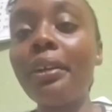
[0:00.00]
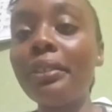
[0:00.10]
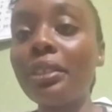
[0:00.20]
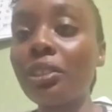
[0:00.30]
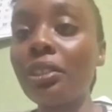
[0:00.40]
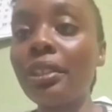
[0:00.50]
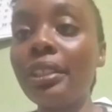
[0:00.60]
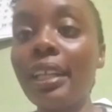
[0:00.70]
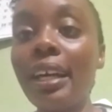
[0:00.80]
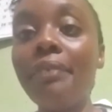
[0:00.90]
condition
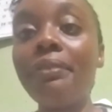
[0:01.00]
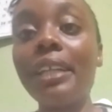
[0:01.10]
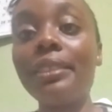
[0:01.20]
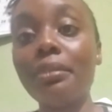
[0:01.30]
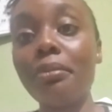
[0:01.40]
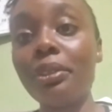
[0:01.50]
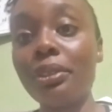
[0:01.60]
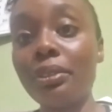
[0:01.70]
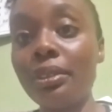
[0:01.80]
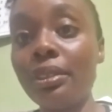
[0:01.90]
that affects the
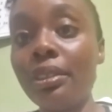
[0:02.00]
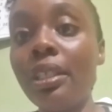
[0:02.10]
muscles.